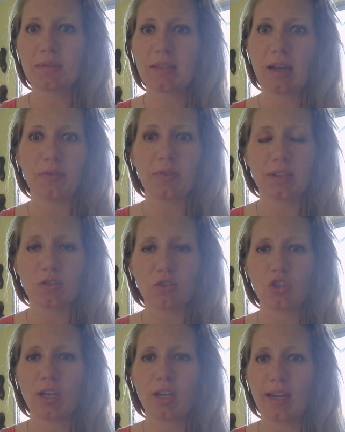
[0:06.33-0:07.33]
how things
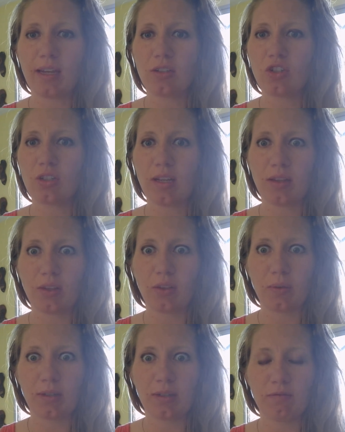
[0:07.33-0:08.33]
changed in the
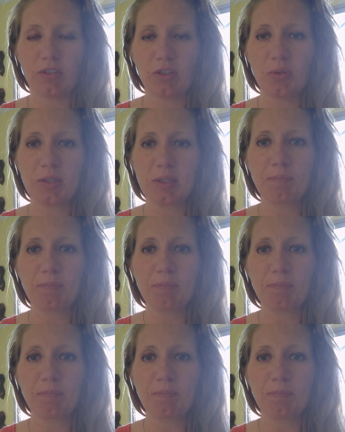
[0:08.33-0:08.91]
3D views.